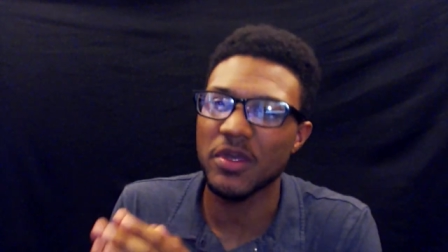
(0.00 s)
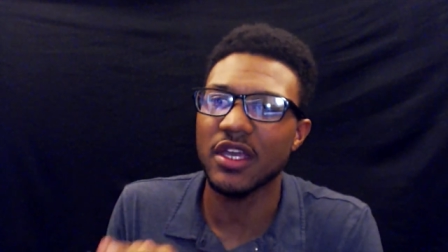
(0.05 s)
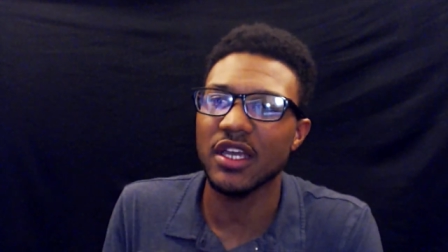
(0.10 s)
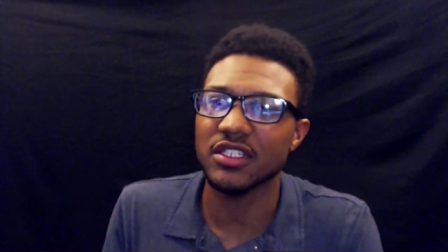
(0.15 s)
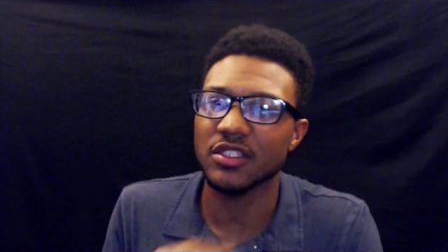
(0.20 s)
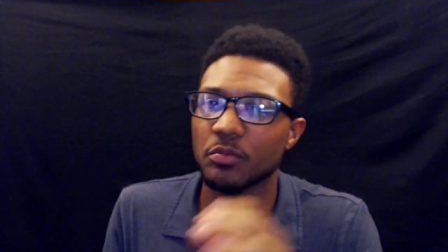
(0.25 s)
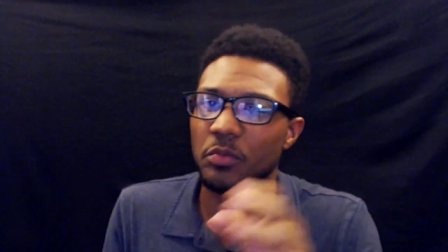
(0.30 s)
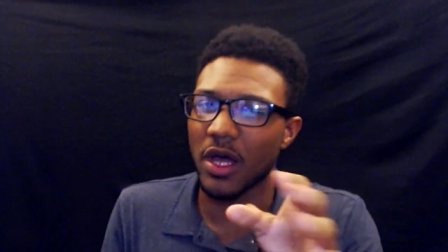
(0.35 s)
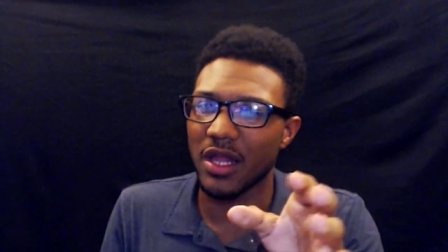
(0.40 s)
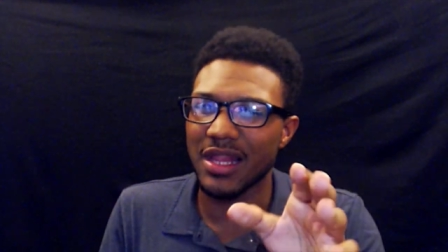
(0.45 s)

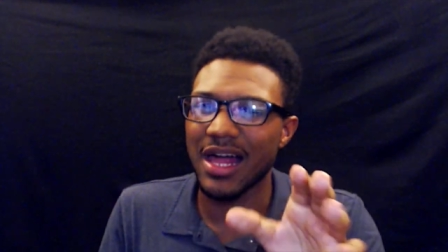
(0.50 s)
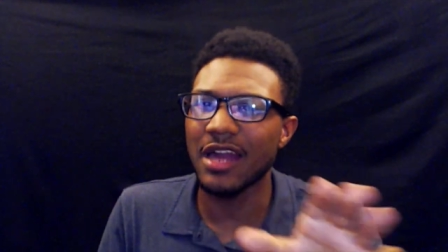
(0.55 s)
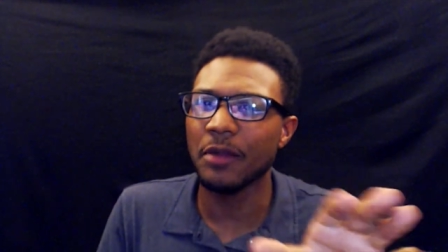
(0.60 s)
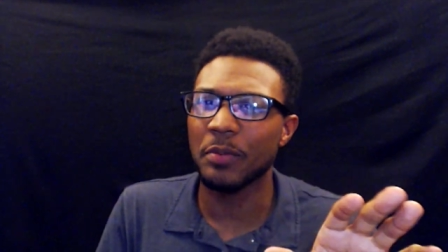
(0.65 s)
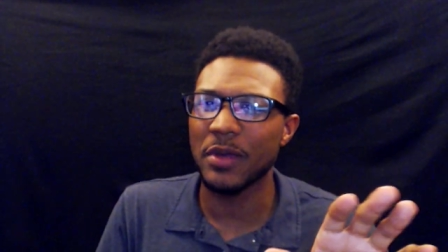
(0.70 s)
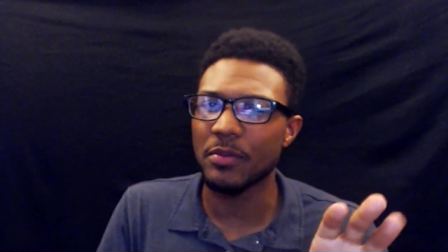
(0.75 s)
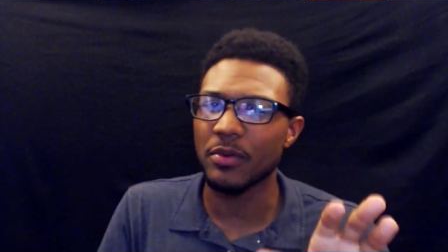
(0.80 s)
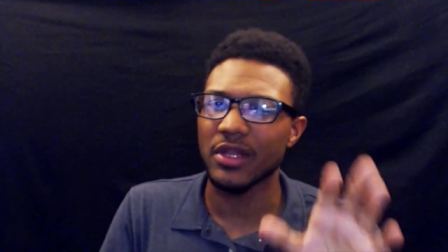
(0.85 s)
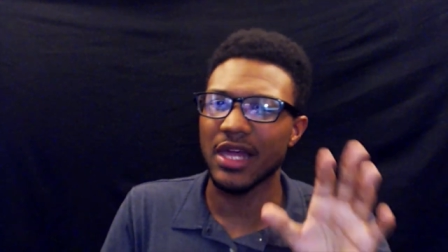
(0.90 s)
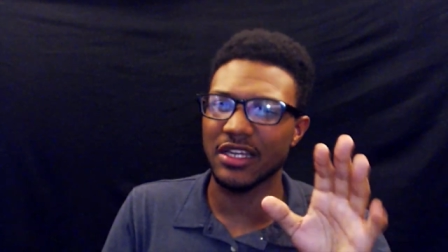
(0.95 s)
because a lot
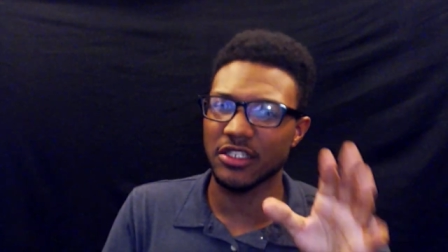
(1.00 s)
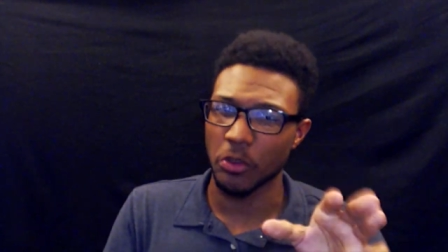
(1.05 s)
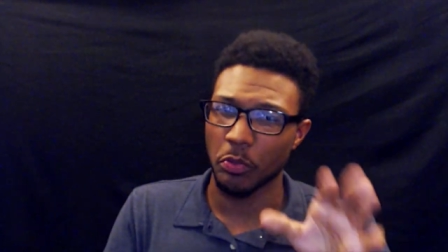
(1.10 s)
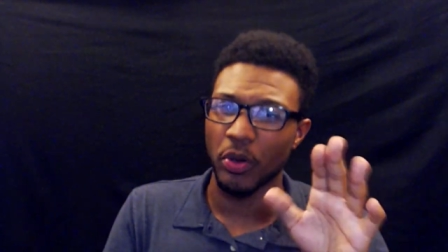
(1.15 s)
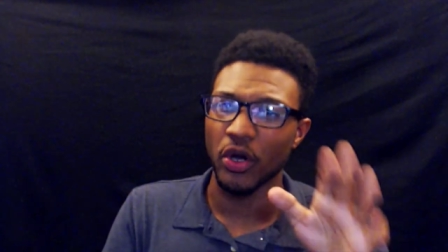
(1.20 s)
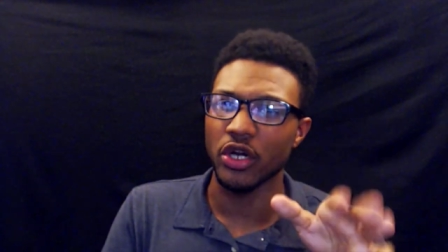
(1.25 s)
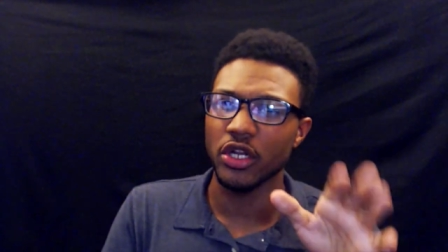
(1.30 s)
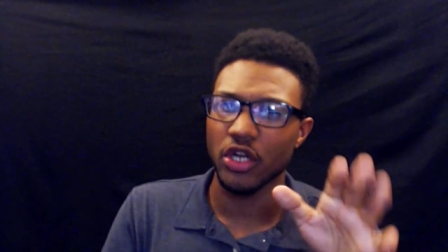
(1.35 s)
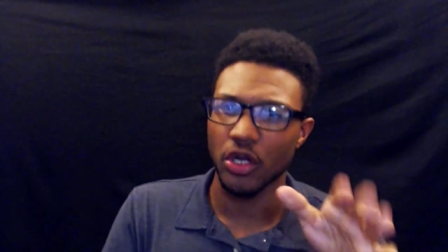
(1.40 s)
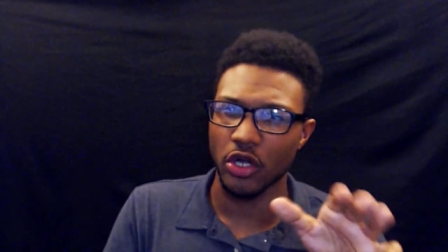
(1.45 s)
of people like to
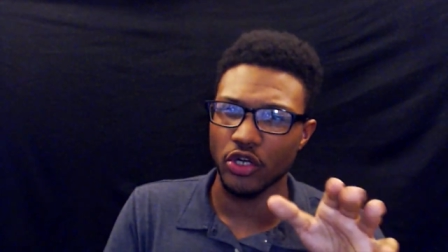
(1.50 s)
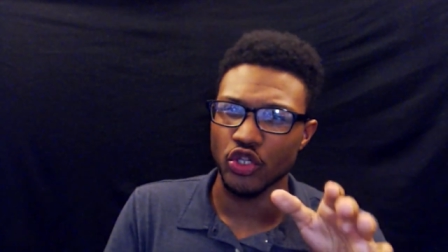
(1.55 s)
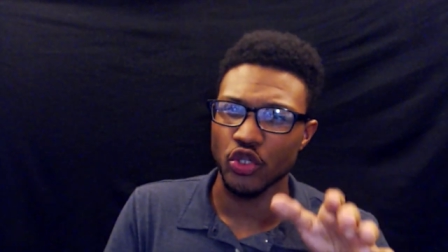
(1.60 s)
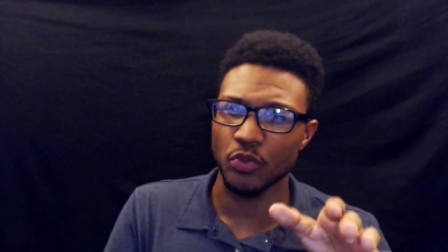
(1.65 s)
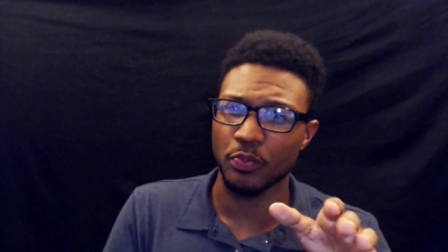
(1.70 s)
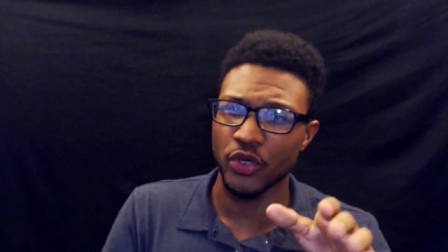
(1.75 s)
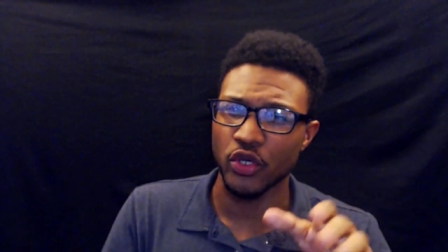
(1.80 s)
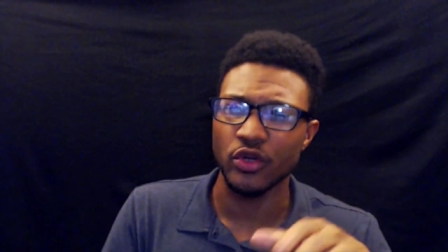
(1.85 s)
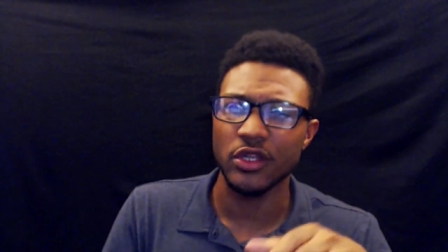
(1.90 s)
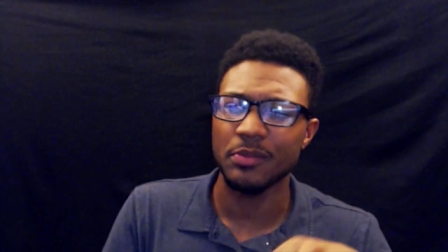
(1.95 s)
put it on
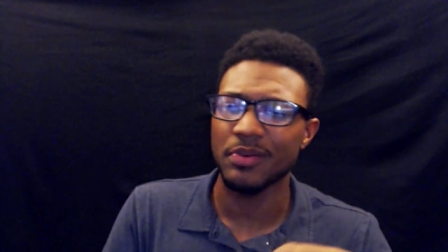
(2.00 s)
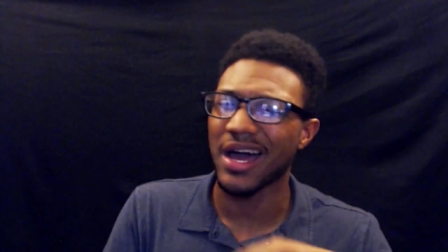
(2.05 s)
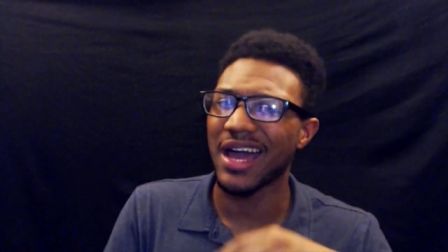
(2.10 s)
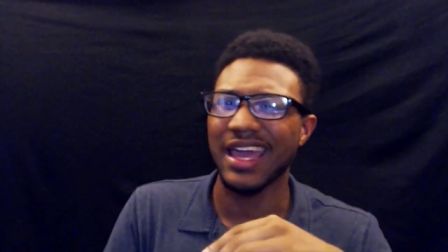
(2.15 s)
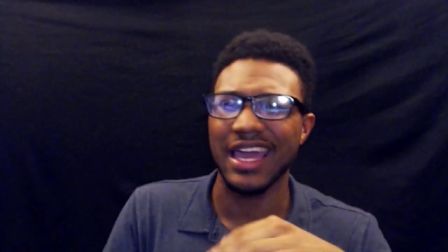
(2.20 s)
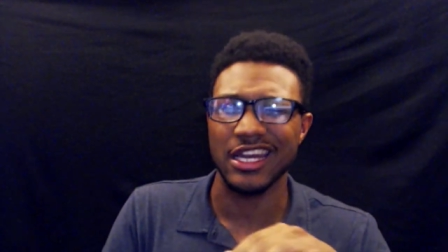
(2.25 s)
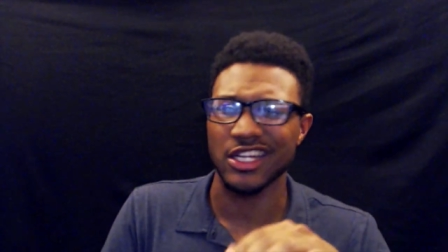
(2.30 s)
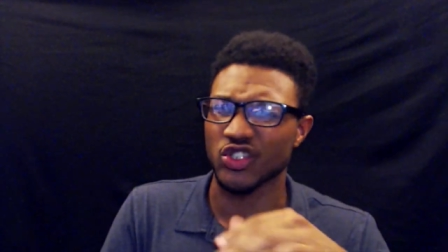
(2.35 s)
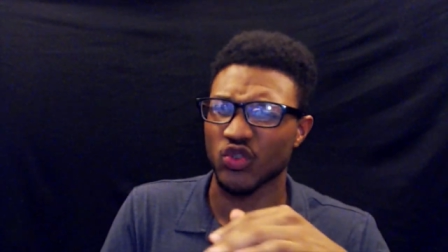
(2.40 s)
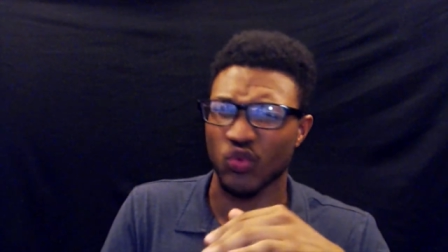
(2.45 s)

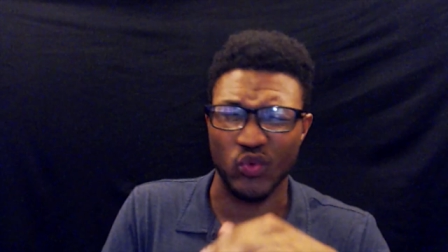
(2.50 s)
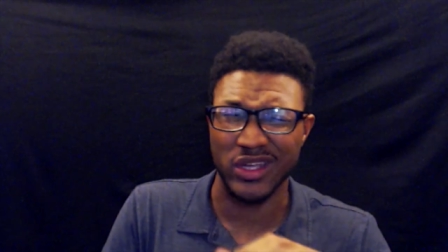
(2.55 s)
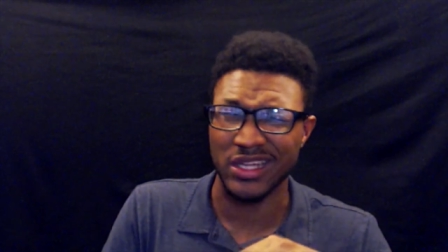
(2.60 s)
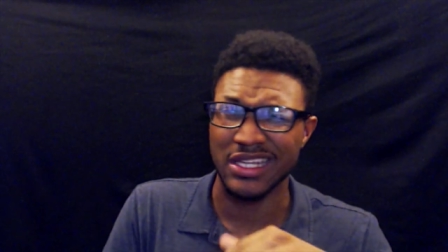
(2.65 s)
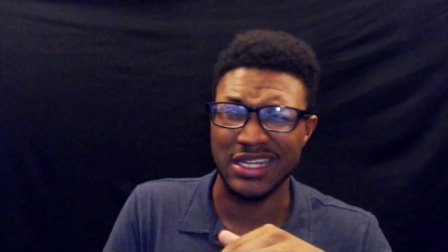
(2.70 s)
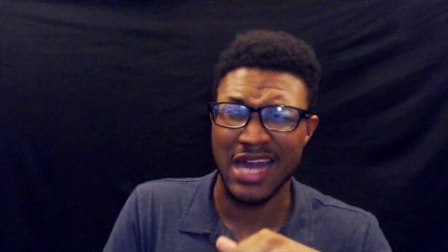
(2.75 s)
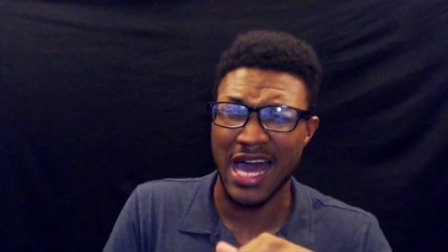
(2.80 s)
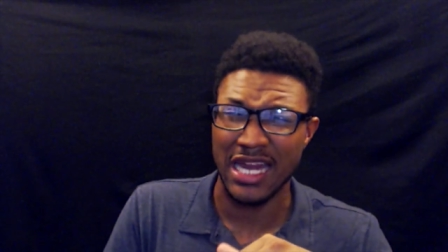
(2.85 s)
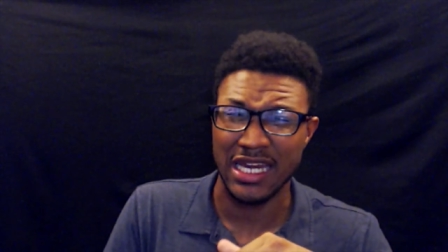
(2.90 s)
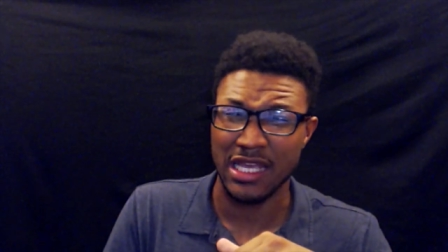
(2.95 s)
PewDiePie and it's
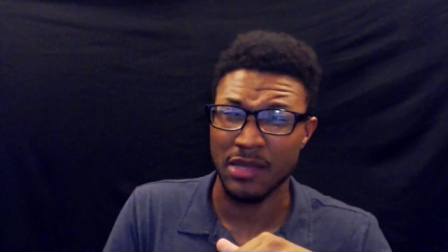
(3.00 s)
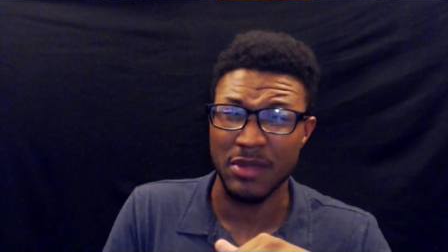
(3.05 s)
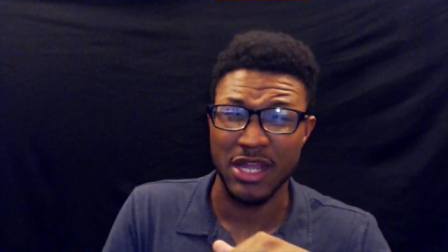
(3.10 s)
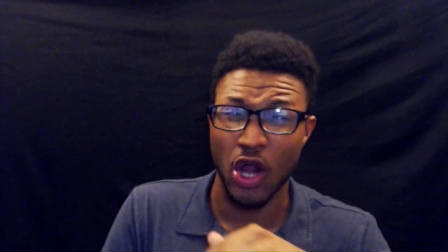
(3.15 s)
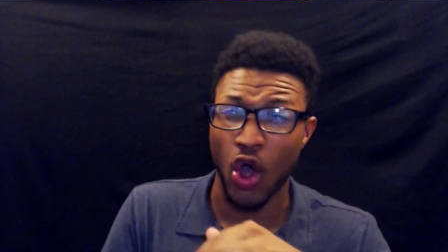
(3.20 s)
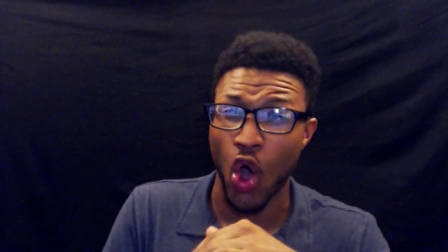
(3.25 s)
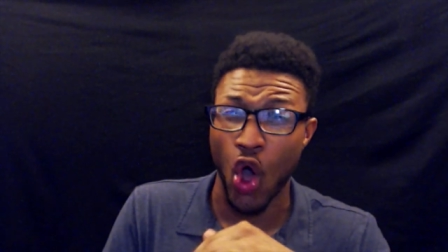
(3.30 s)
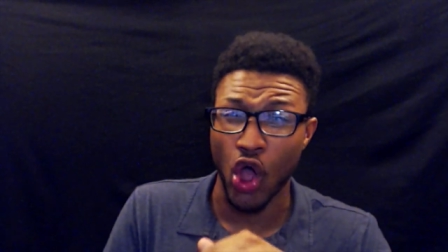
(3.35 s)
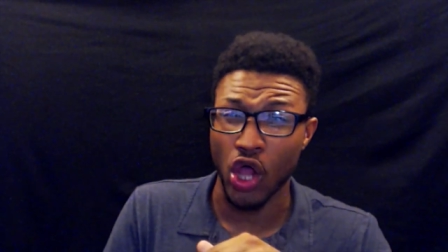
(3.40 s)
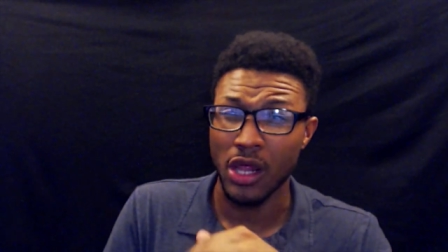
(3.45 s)
really not him
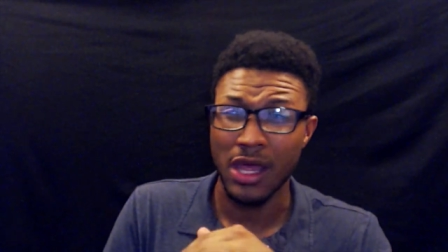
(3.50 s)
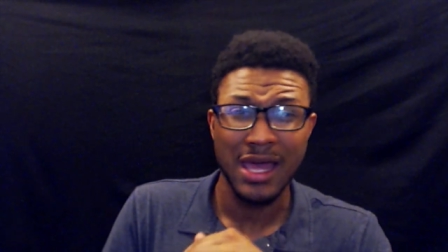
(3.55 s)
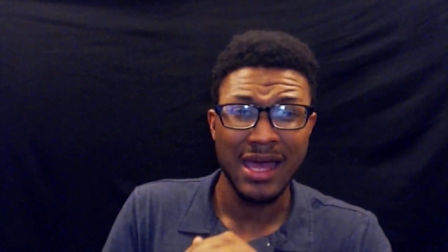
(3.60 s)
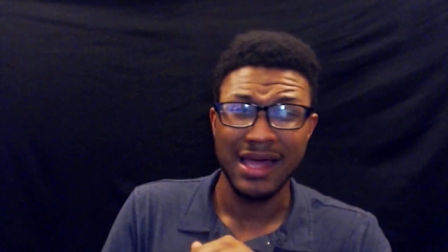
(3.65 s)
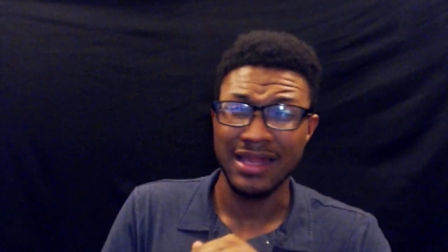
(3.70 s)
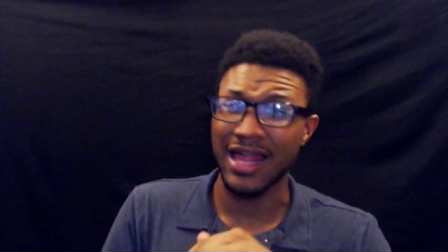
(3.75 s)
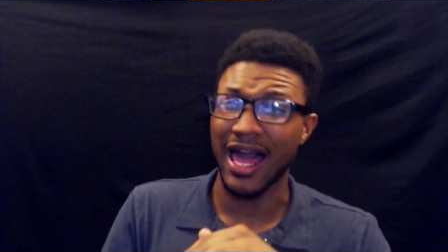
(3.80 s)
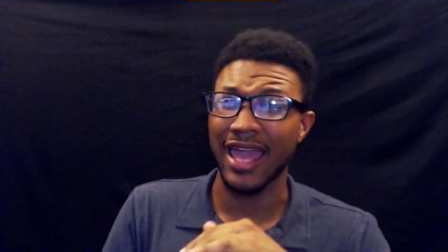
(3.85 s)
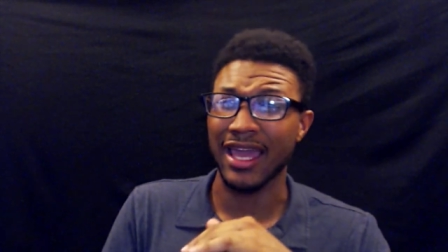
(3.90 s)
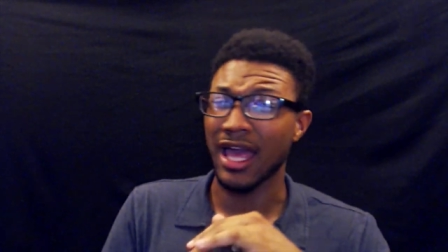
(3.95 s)
at all.
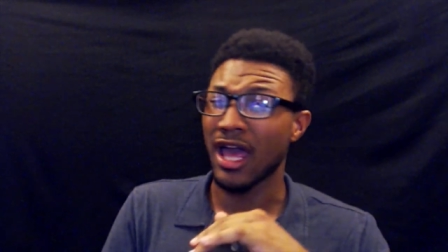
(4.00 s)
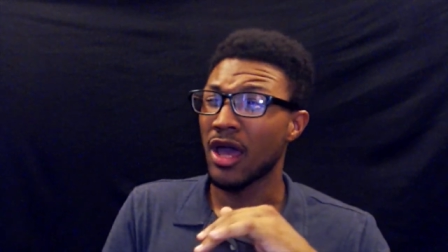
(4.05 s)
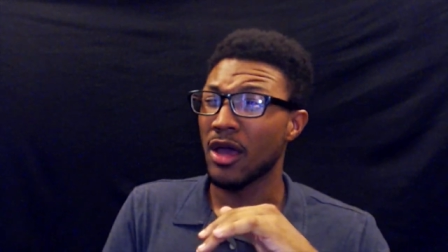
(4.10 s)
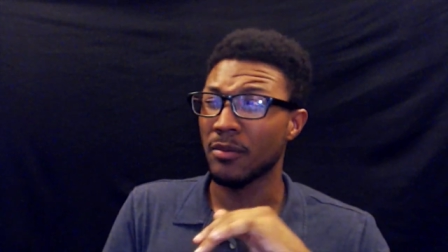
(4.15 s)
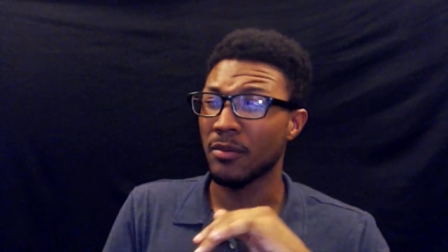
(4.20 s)
Like,